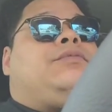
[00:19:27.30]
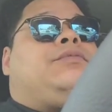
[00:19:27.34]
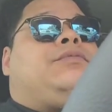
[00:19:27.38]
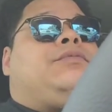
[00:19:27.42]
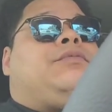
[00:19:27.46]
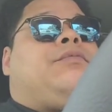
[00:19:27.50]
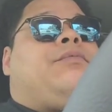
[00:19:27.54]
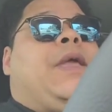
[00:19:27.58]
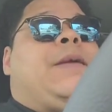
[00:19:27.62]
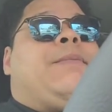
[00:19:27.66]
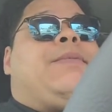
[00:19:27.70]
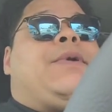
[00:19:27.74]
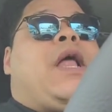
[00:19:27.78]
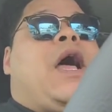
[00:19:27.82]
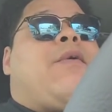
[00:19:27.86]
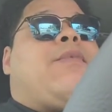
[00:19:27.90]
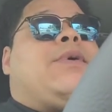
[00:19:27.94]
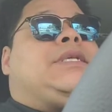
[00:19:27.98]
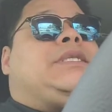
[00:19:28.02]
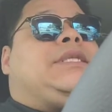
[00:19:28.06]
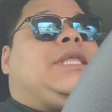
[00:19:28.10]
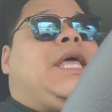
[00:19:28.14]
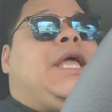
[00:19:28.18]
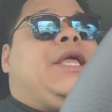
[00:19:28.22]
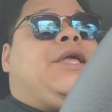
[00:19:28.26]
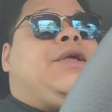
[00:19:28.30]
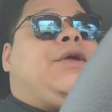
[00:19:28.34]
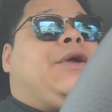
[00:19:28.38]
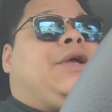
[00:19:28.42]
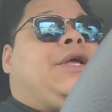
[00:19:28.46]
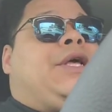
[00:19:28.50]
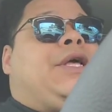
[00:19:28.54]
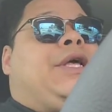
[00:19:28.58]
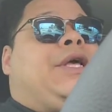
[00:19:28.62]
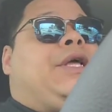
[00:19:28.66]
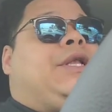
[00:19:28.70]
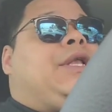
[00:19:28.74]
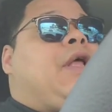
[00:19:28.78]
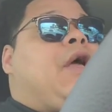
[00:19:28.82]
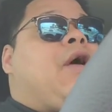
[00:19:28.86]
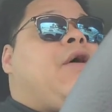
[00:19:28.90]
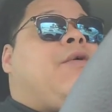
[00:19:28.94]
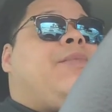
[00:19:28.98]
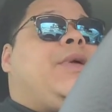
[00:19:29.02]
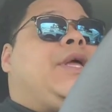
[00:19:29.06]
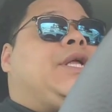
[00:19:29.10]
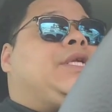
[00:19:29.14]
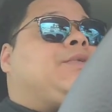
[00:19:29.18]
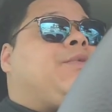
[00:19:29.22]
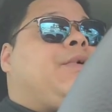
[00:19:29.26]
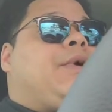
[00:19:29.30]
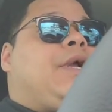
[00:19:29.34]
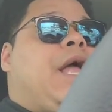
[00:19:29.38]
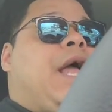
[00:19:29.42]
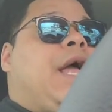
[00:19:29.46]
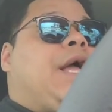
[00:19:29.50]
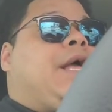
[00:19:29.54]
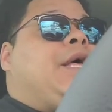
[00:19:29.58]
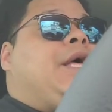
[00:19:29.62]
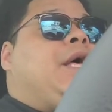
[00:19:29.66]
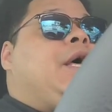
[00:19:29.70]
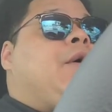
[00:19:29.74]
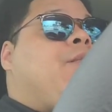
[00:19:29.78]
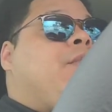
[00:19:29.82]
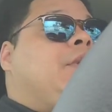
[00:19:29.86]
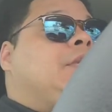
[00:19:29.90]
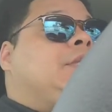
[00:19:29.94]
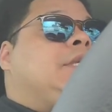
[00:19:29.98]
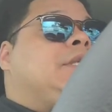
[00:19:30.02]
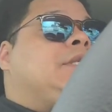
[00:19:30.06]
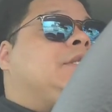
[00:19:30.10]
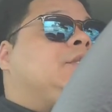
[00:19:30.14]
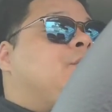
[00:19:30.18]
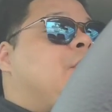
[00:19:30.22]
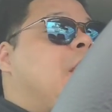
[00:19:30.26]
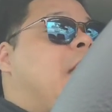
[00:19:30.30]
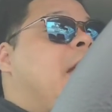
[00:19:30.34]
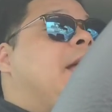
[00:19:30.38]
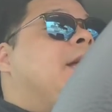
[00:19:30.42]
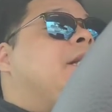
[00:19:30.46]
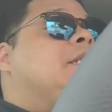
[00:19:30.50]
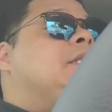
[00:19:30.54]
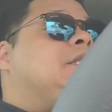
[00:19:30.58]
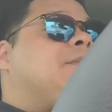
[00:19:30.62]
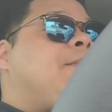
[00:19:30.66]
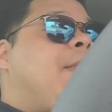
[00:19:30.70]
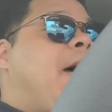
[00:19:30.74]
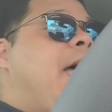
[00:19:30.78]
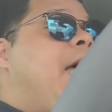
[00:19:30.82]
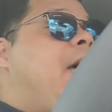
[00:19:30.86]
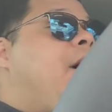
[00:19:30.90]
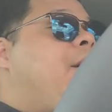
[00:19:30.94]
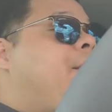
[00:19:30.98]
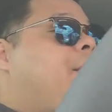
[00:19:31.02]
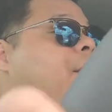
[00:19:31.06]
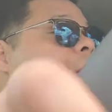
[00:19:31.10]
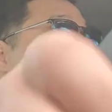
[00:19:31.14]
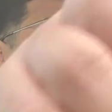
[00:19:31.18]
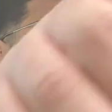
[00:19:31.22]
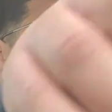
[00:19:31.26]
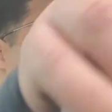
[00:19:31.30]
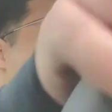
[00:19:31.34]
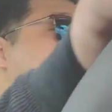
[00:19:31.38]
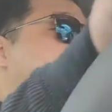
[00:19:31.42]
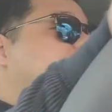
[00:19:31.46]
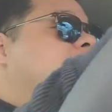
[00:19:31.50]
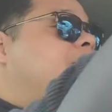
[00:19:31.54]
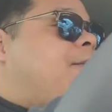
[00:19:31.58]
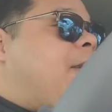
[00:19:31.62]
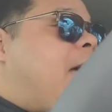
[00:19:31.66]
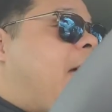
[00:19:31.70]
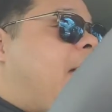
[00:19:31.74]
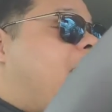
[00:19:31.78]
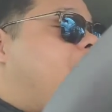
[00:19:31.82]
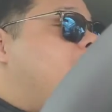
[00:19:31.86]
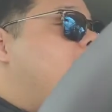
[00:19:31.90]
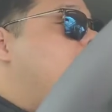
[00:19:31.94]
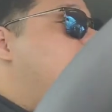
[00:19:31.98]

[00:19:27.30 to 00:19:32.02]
People always think you're good. No, bitch, we're not good. We're just trying to smile, girl. Because if I